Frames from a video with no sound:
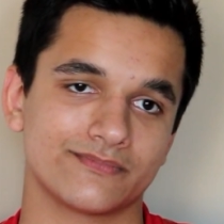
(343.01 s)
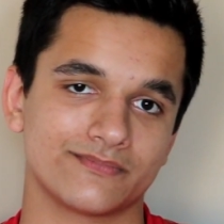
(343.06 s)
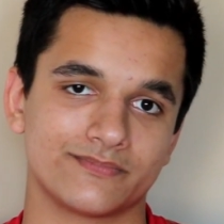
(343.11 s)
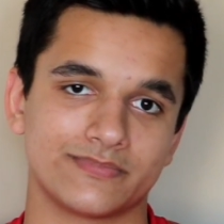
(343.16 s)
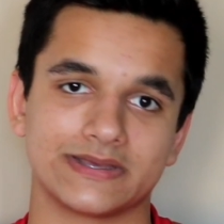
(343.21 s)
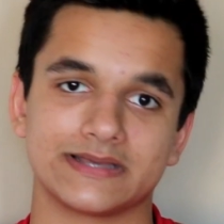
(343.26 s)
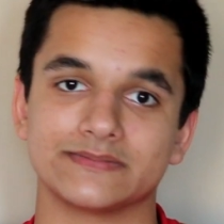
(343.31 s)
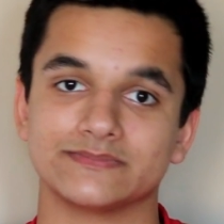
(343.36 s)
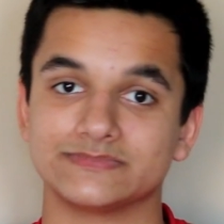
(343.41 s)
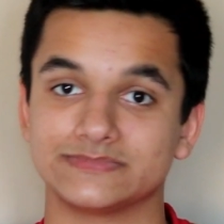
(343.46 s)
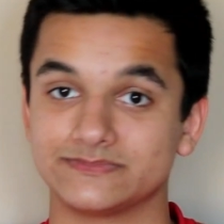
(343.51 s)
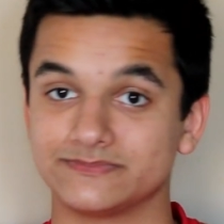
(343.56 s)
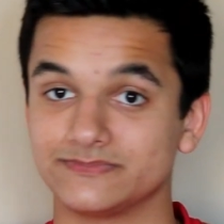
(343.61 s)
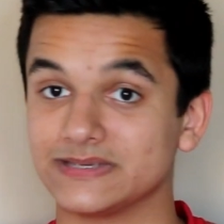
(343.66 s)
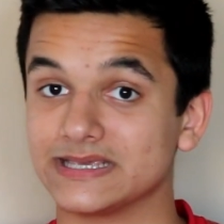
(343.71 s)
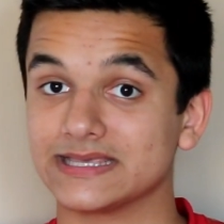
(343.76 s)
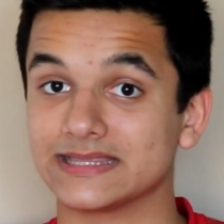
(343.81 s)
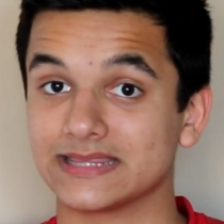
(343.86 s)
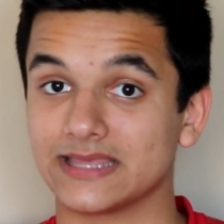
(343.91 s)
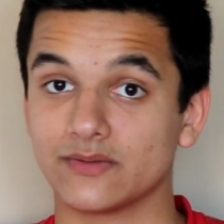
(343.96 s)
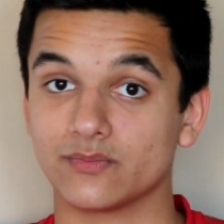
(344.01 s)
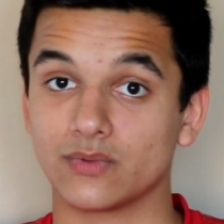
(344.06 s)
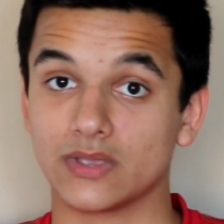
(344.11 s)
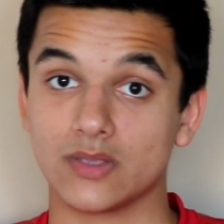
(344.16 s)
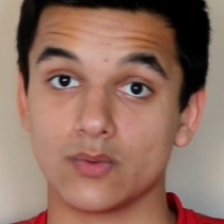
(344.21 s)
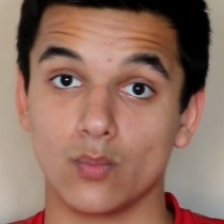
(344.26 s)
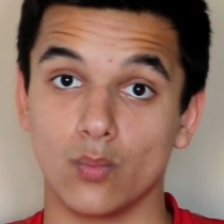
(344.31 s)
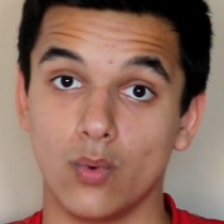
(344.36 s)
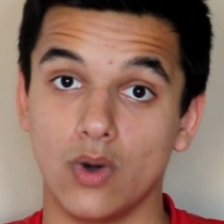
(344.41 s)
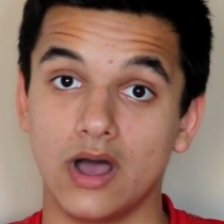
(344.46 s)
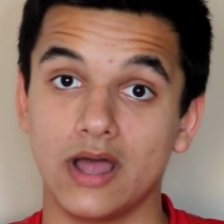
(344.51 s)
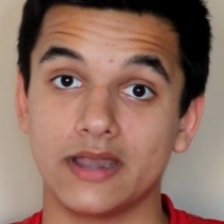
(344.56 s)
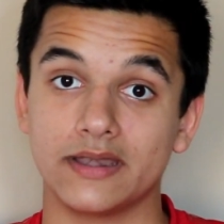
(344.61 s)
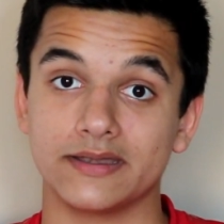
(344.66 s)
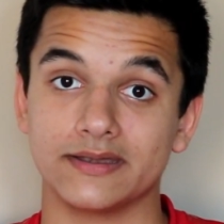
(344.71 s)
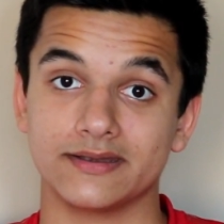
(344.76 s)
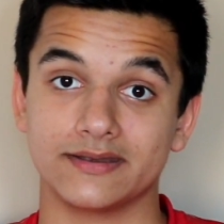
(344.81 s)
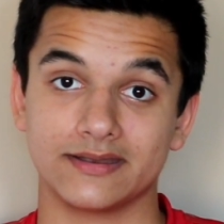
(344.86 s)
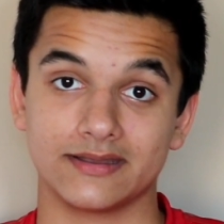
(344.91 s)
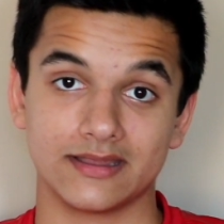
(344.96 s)
but being that we
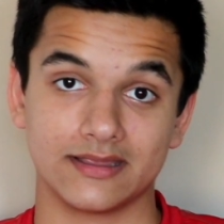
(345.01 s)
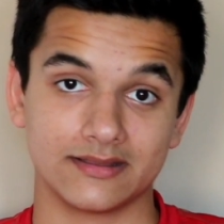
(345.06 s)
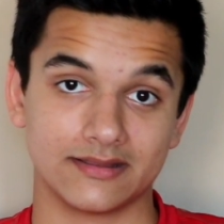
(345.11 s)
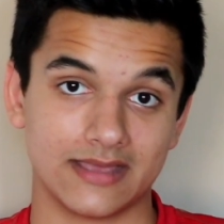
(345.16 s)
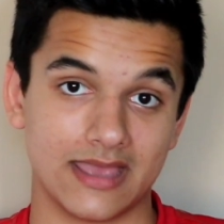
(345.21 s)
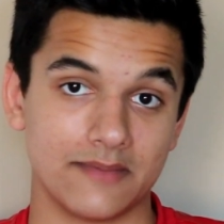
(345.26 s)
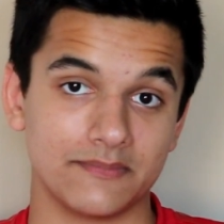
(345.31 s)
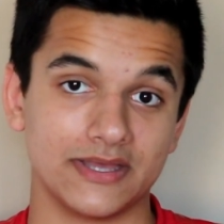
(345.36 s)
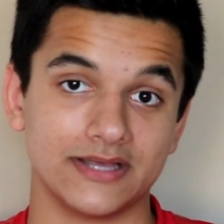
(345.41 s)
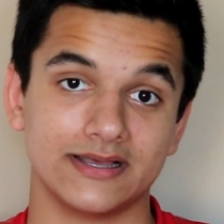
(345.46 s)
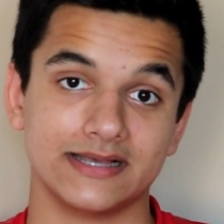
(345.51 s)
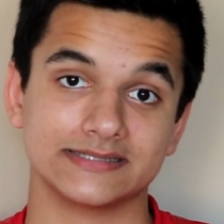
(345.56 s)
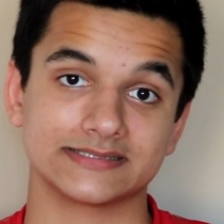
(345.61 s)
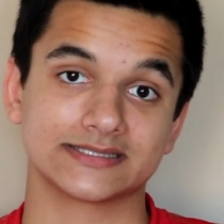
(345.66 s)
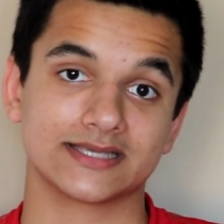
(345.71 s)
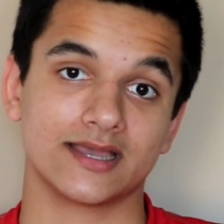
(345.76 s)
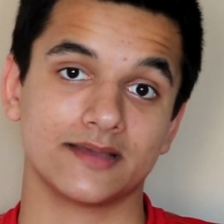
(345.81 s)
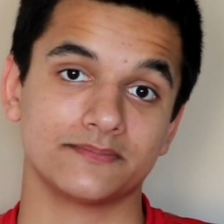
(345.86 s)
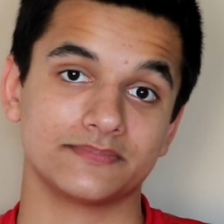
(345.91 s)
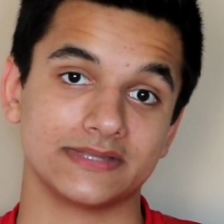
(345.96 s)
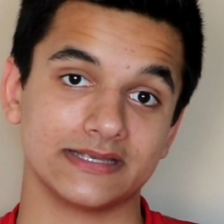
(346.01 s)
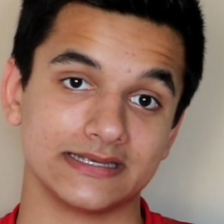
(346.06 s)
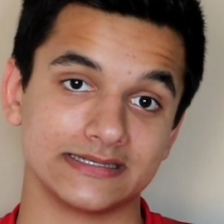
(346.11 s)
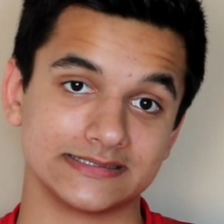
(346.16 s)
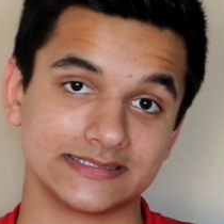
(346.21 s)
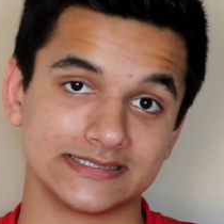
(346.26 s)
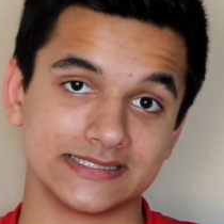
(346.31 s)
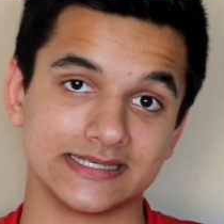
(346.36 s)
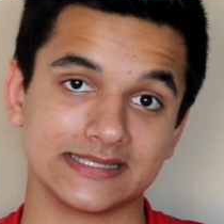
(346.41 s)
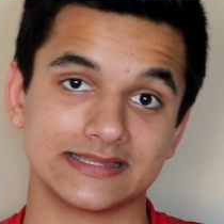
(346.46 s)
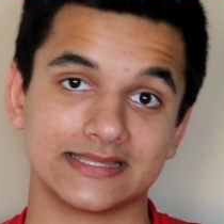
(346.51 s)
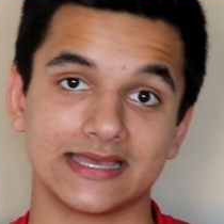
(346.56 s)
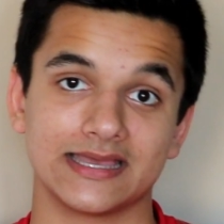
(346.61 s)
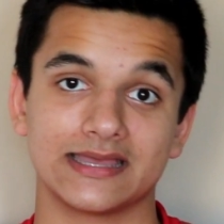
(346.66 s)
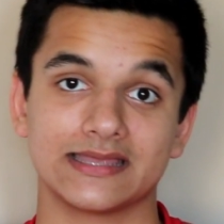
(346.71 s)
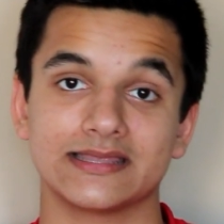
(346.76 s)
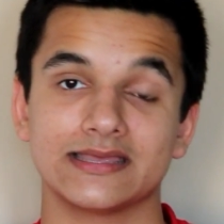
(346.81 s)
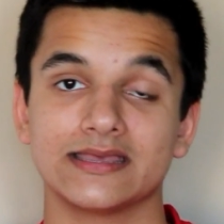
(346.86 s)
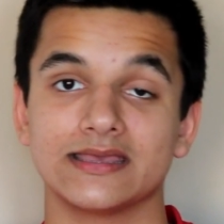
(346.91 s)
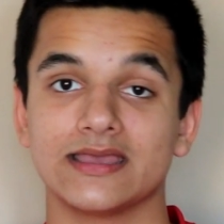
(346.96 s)
won MLS Cup, they see
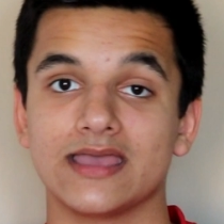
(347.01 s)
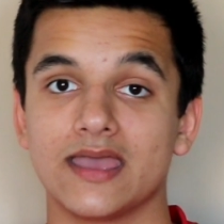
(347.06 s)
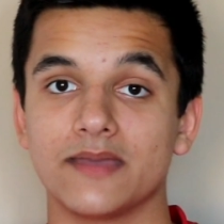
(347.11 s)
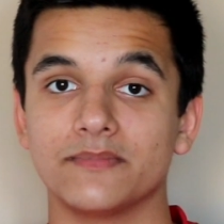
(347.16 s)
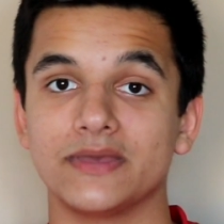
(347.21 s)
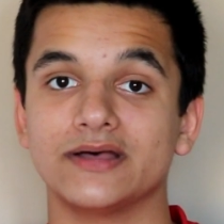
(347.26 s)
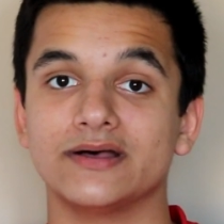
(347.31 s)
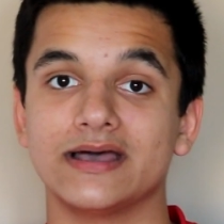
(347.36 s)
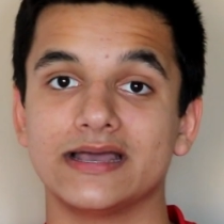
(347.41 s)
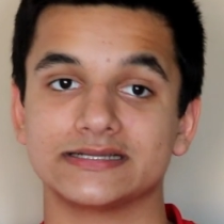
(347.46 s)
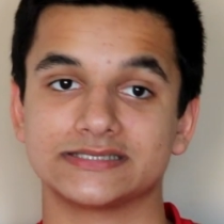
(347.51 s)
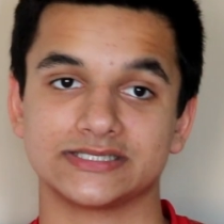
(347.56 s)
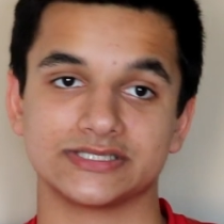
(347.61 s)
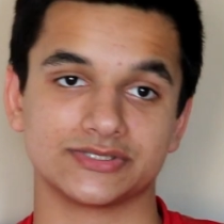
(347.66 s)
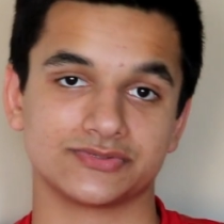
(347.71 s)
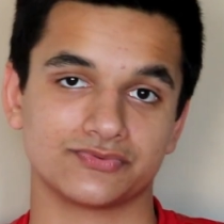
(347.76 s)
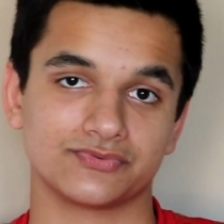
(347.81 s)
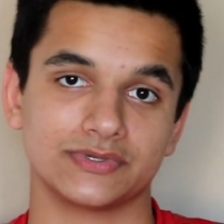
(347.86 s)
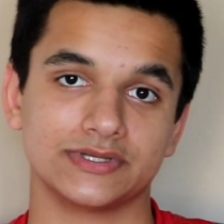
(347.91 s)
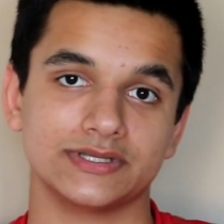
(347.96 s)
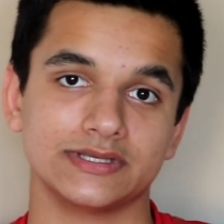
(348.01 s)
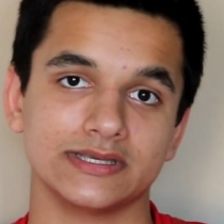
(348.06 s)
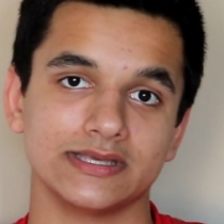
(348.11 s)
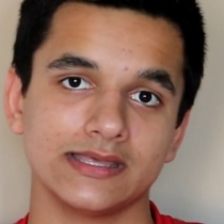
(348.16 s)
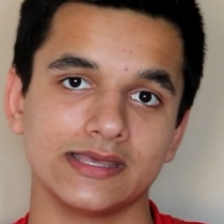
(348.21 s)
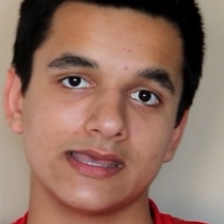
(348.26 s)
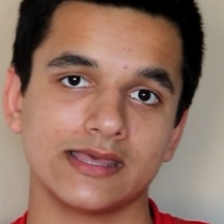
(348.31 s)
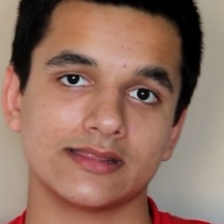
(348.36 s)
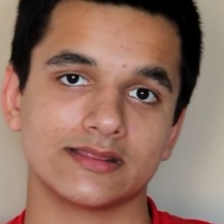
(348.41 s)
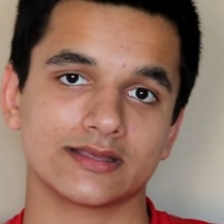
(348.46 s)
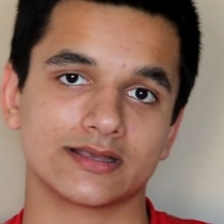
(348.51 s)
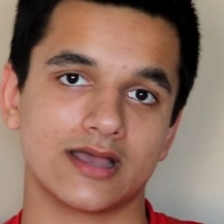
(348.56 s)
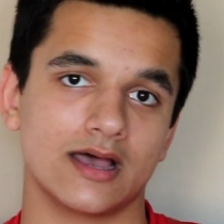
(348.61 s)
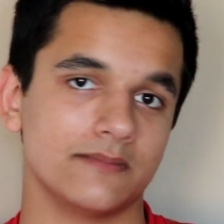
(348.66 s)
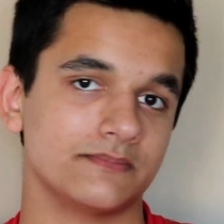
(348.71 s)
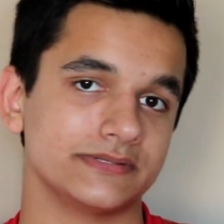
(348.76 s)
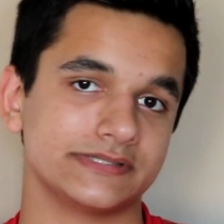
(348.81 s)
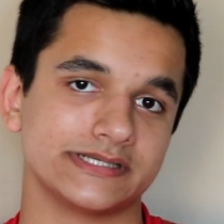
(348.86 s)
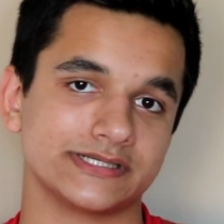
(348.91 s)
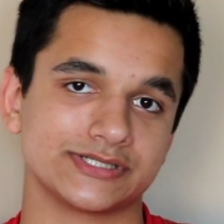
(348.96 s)
that MLS is really the
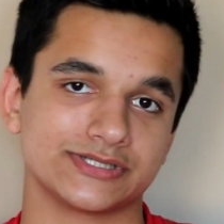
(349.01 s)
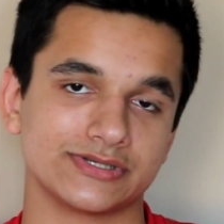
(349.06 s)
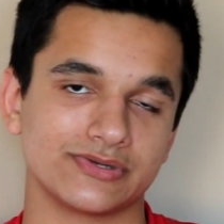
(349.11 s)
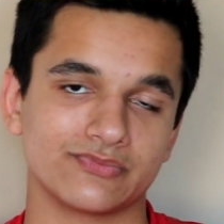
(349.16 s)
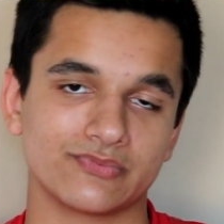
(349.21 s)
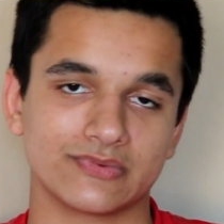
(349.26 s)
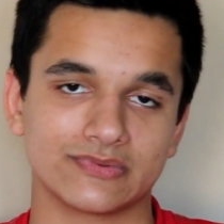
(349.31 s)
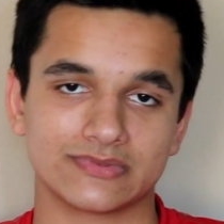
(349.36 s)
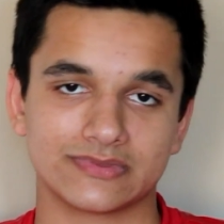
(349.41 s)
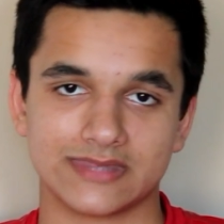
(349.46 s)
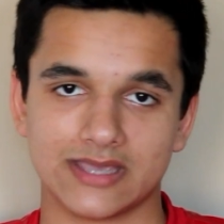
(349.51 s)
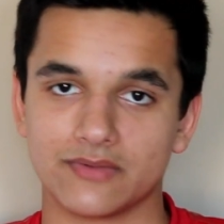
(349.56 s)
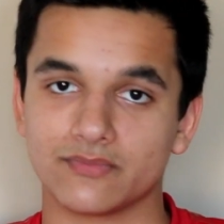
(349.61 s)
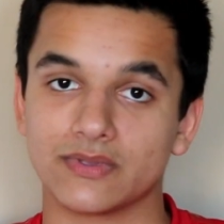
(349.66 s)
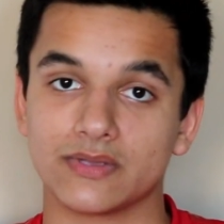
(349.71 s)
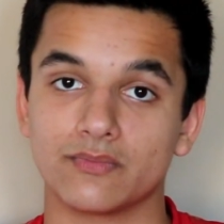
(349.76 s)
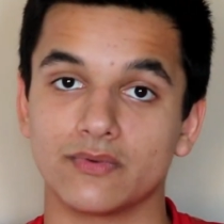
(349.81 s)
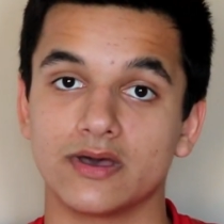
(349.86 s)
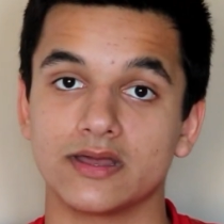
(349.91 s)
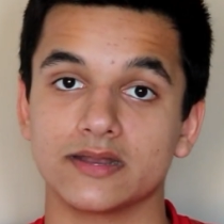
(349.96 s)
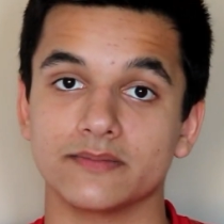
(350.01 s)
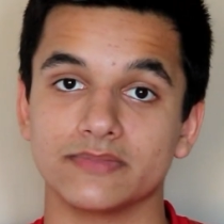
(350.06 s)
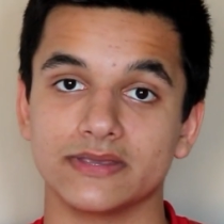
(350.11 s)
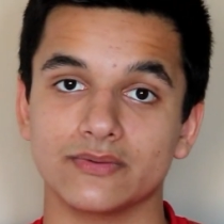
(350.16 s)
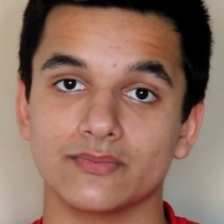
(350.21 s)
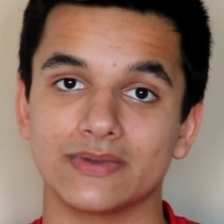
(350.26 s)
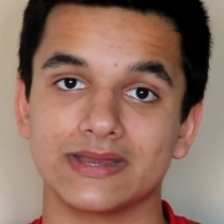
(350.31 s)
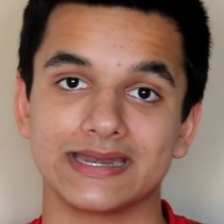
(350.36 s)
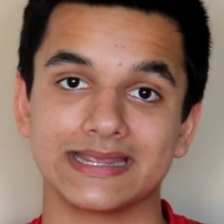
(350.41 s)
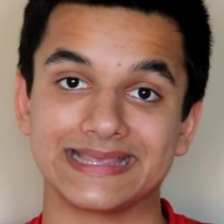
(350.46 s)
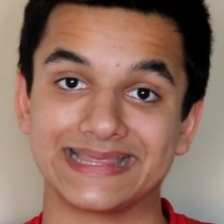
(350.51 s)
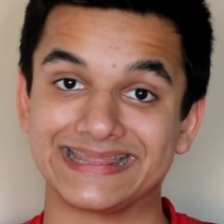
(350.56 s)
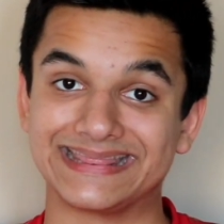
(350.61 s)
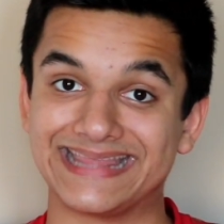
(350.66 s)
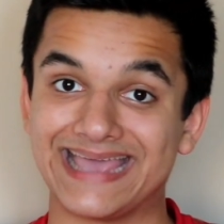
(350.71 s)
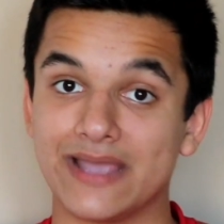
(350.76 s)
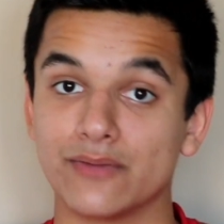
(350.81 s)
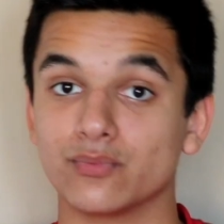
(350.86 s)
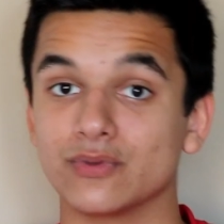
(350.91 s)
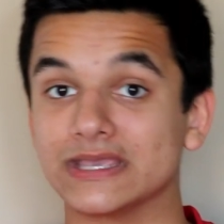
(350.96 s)
competition that we want to be winning and
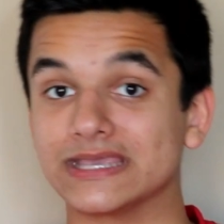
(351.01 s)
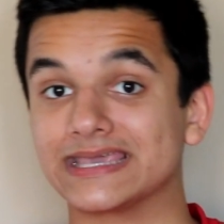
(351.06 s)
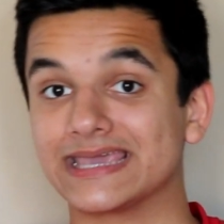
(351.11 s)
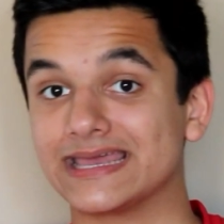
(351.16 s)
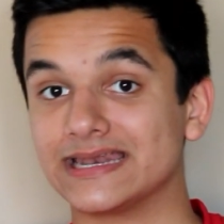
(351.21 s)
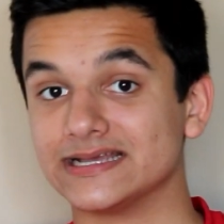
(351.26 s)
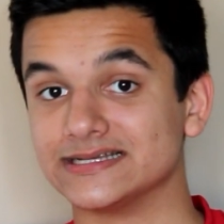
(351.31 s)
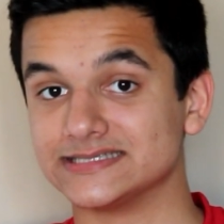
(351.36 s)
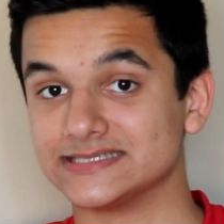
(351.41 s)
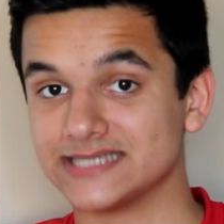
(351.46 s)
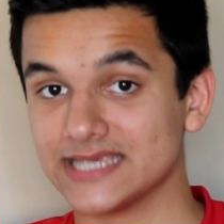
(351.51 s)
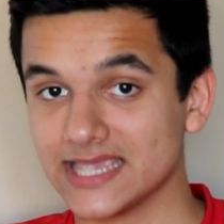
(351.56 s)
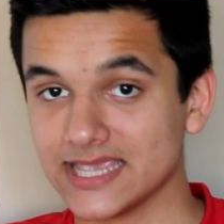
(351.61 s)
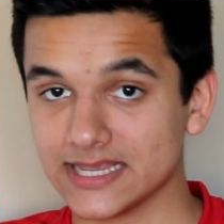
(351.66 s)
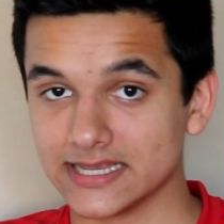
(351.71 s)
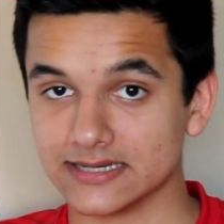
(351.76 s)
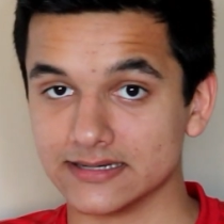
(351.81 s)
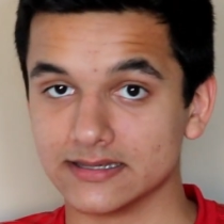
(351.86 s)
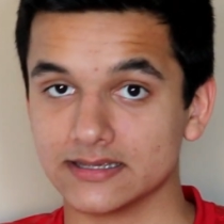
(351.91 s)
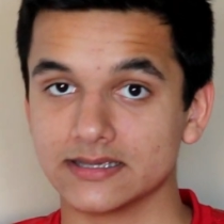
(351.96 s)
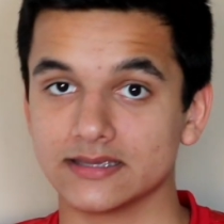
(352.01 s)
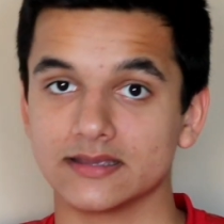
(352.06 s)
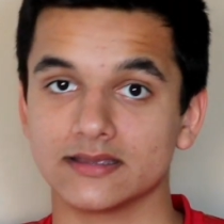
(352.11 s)
that we can attain.